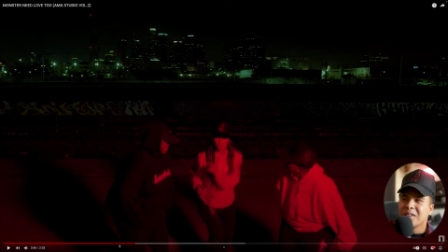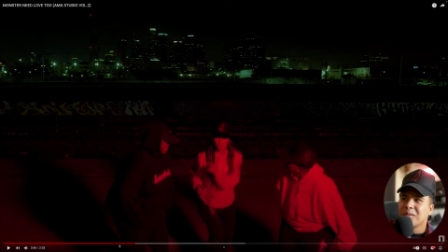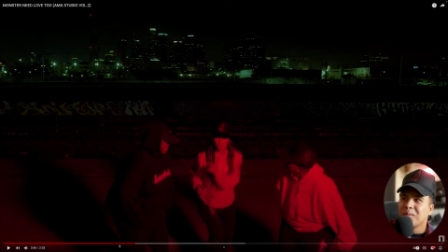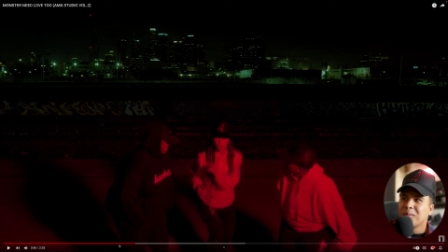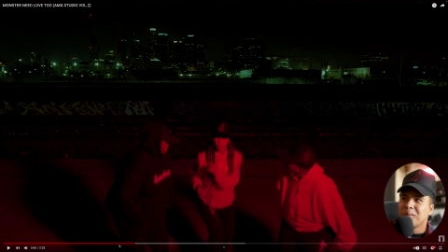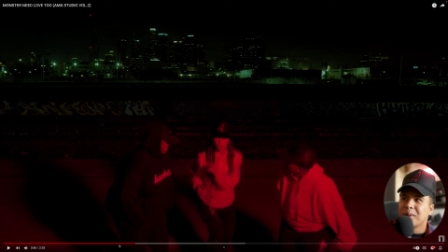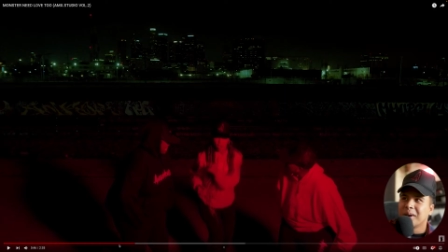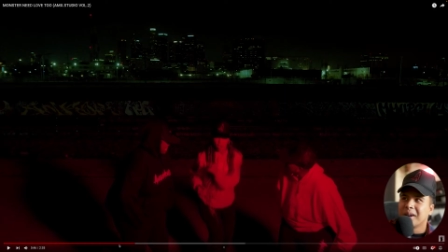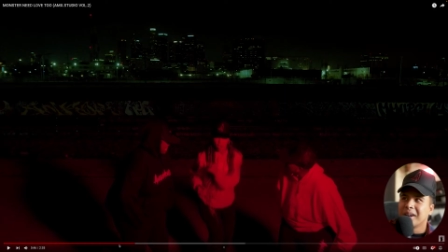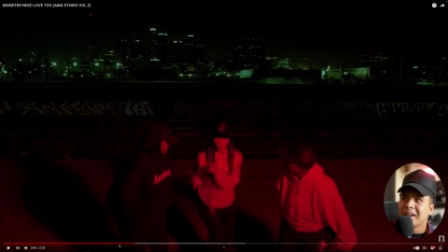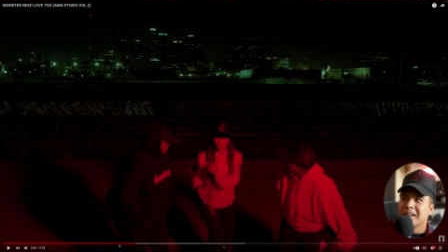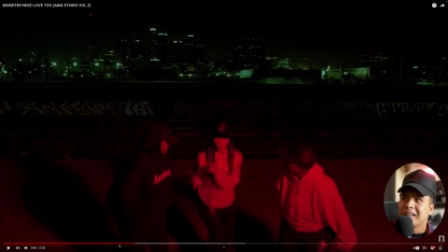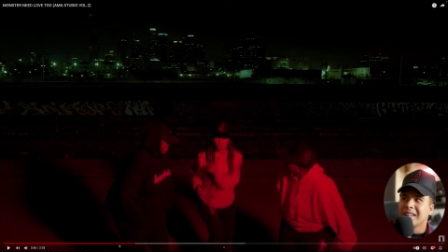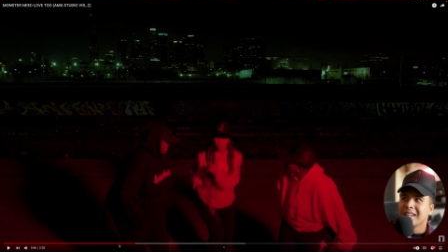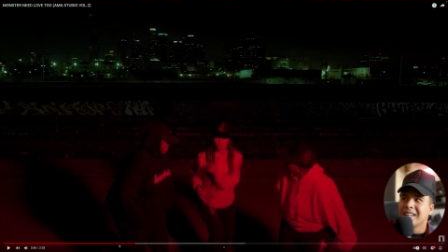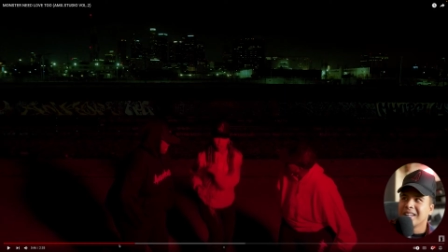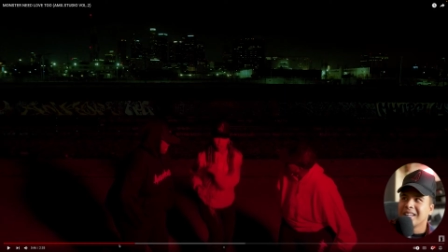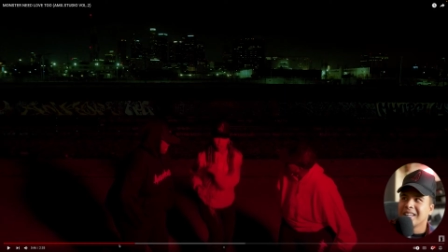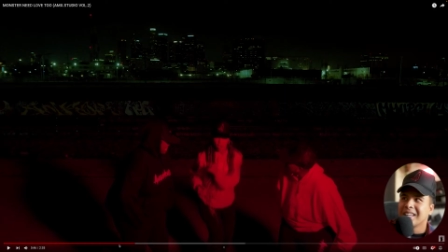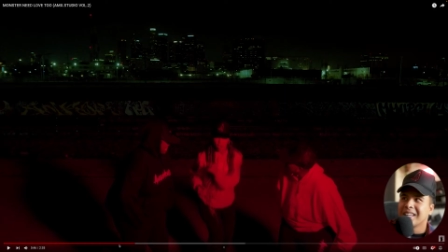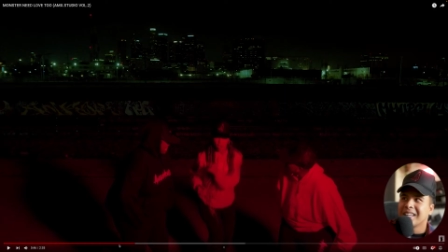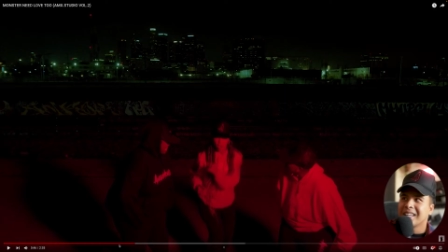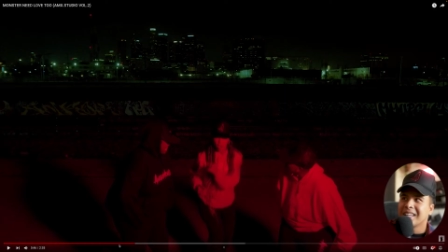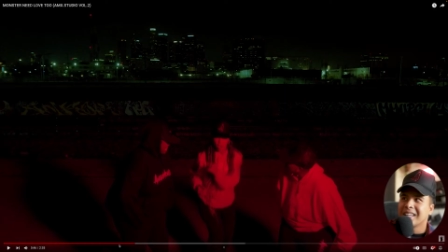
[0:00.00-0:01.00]
but
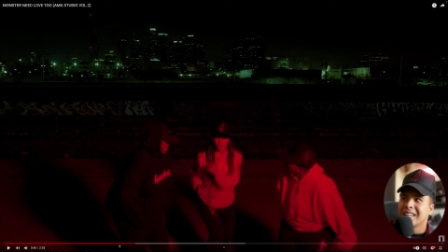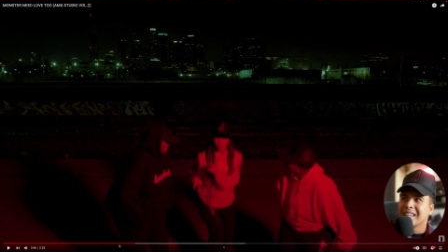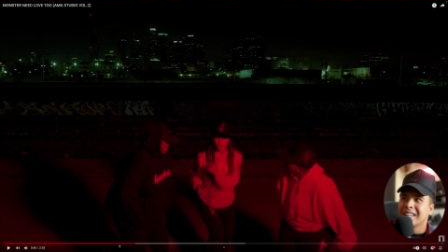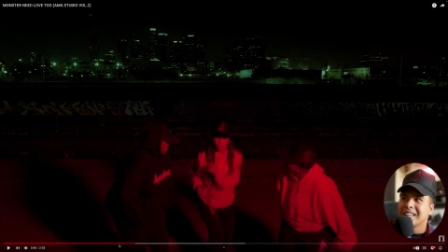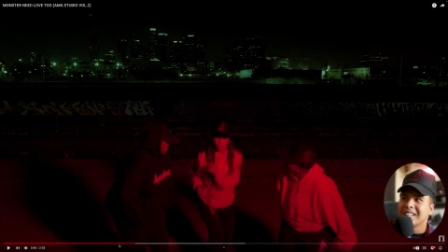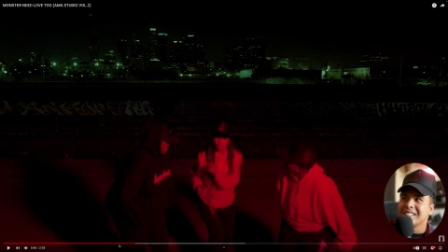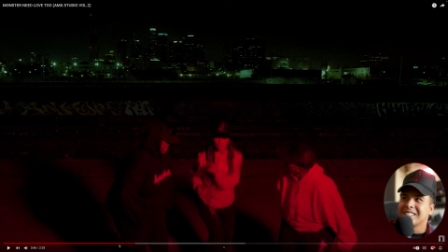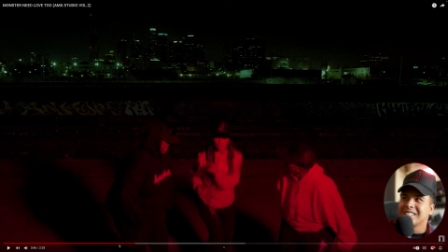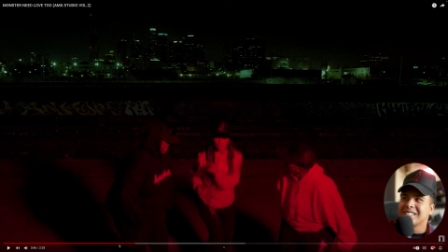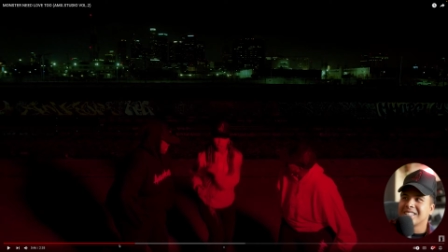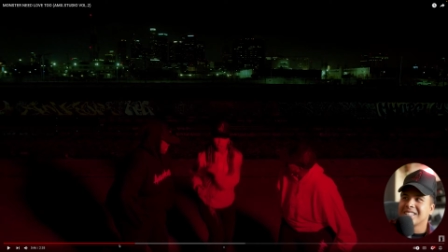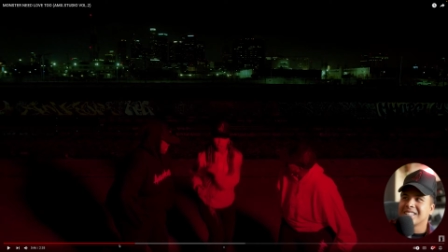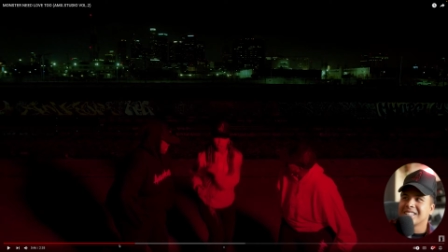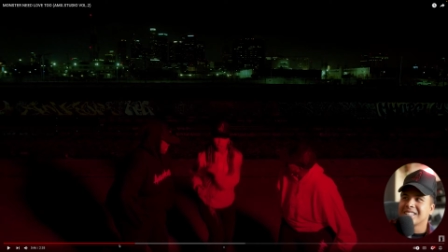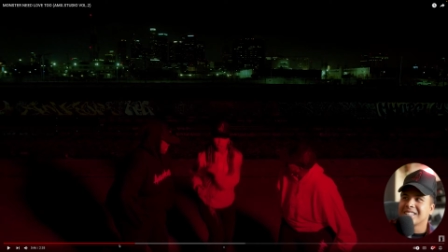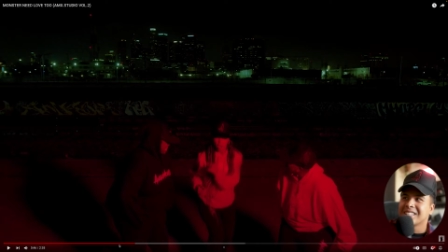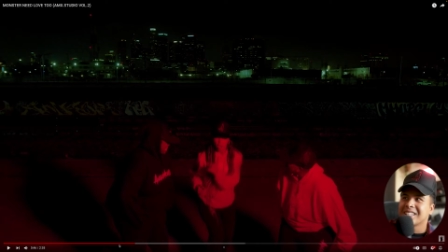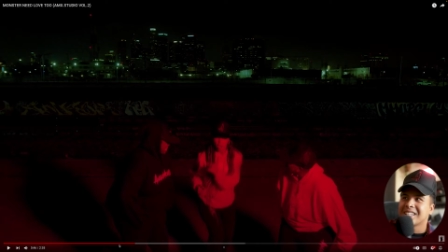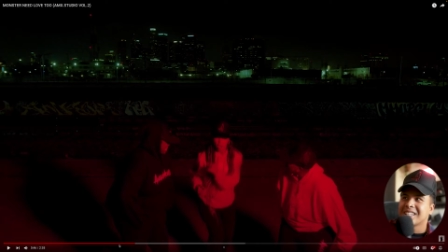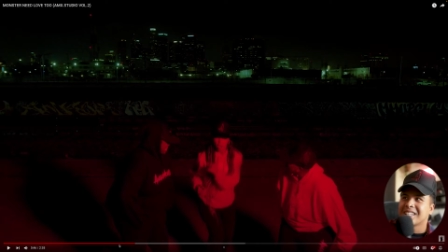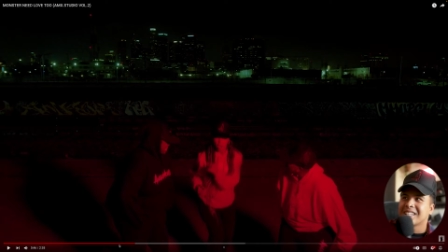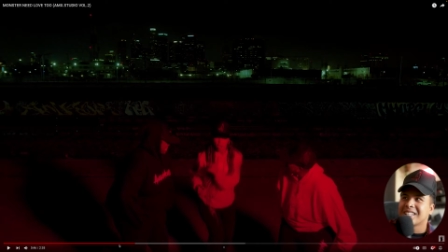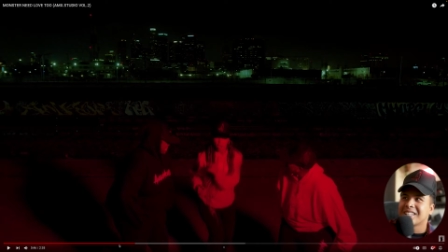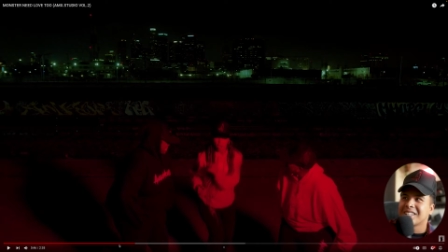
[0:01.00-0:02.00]
it's just
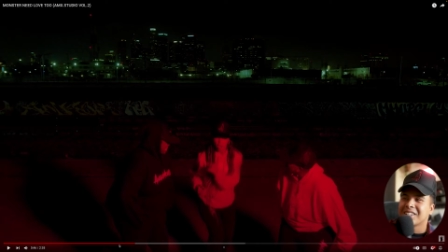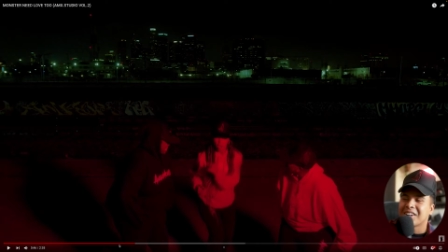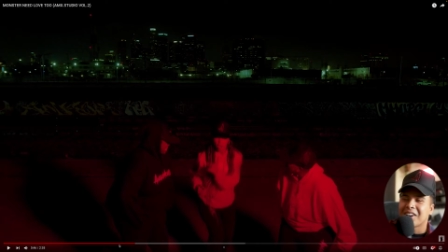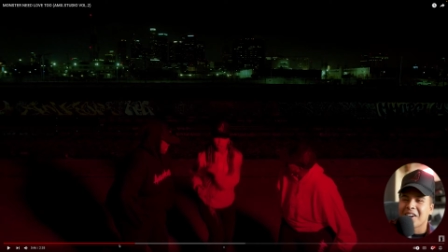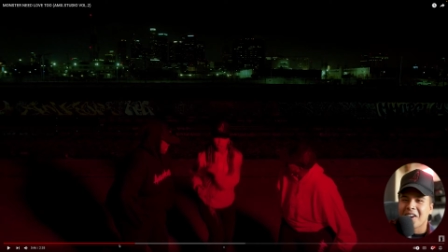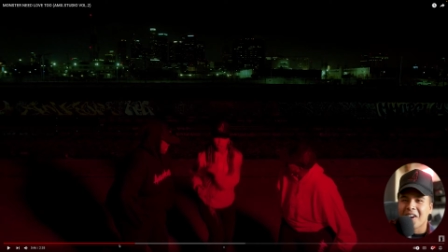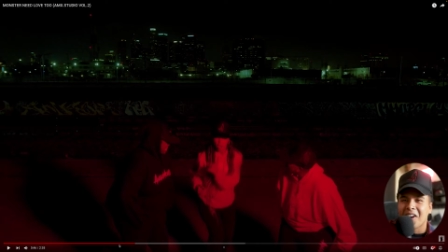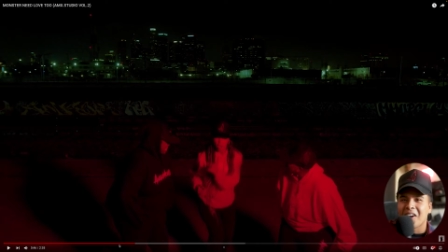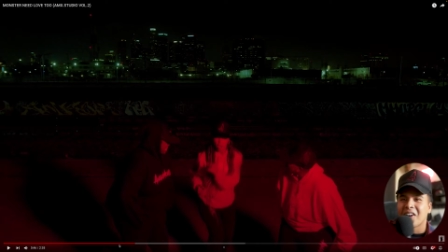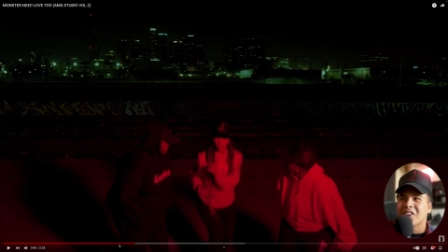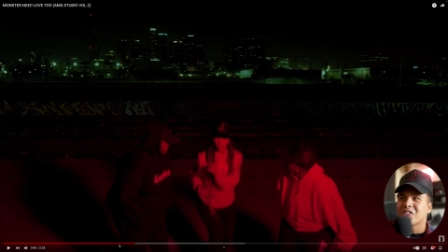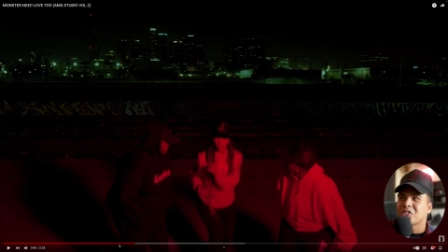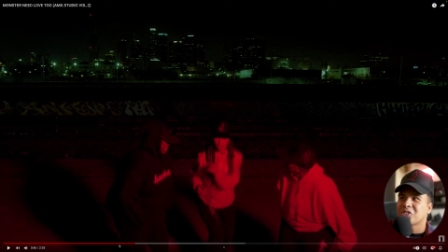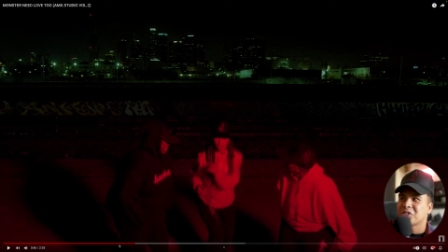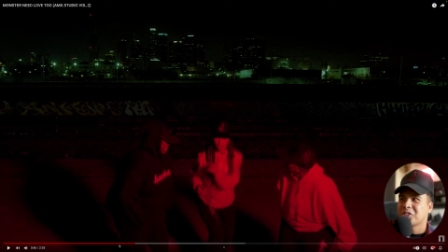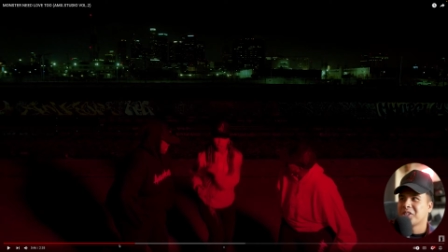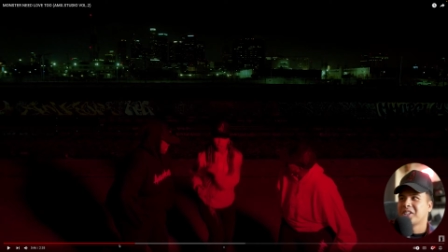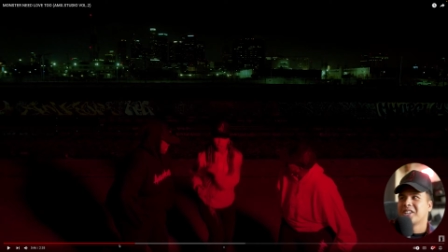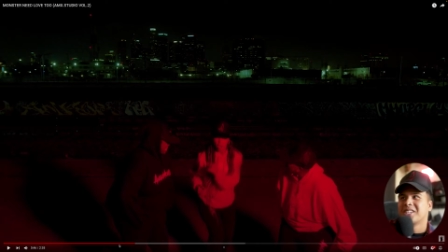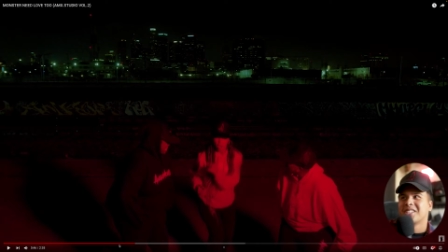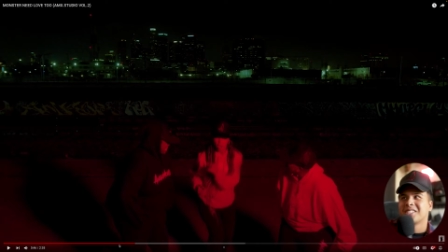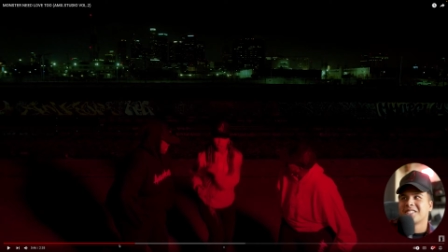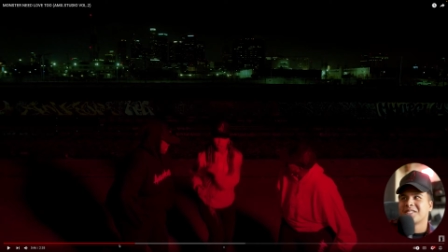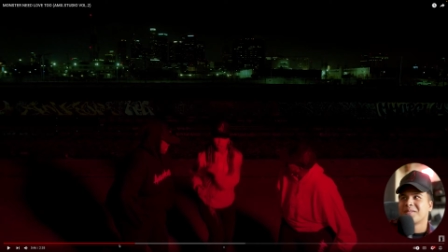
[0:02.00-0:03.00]
like the
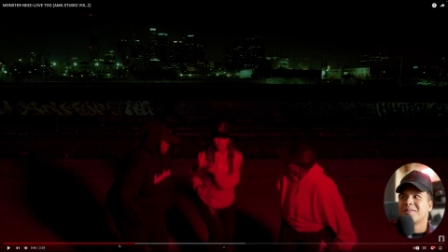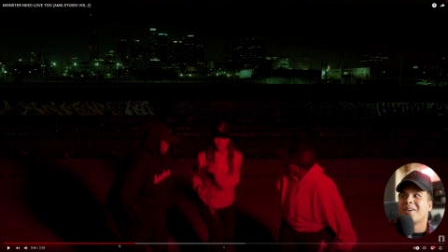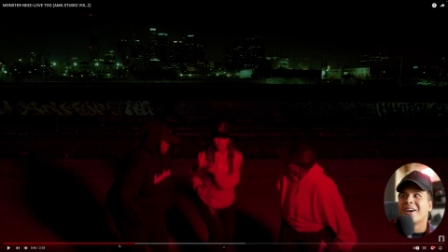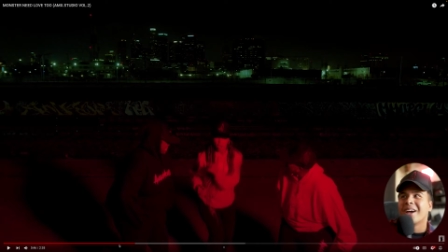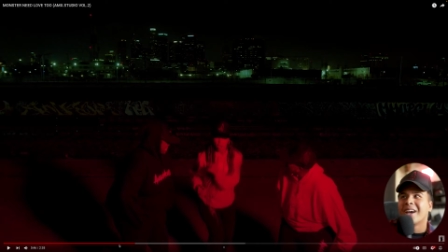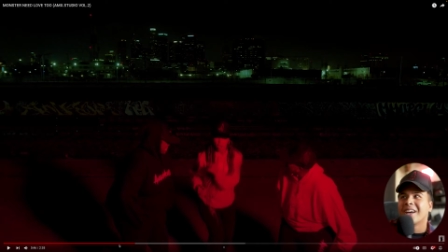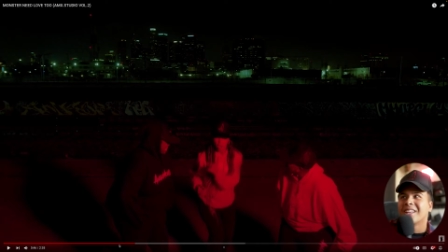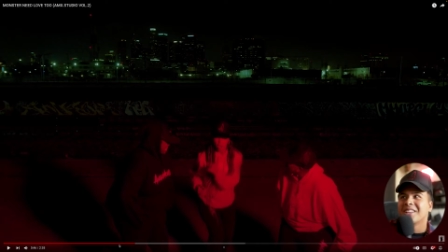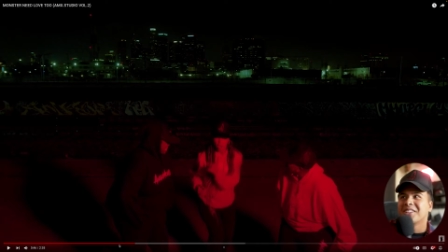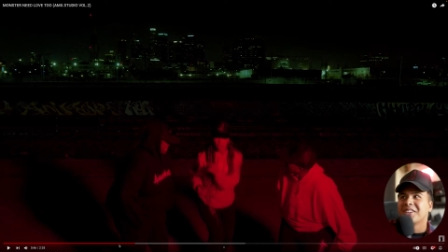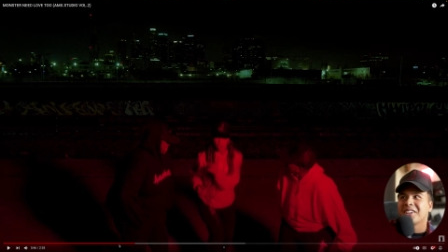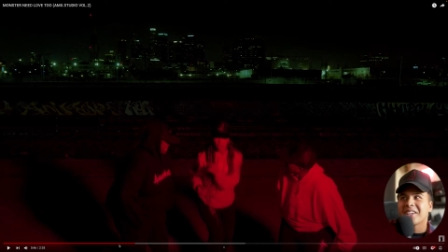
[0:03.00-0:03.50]
contrast, man.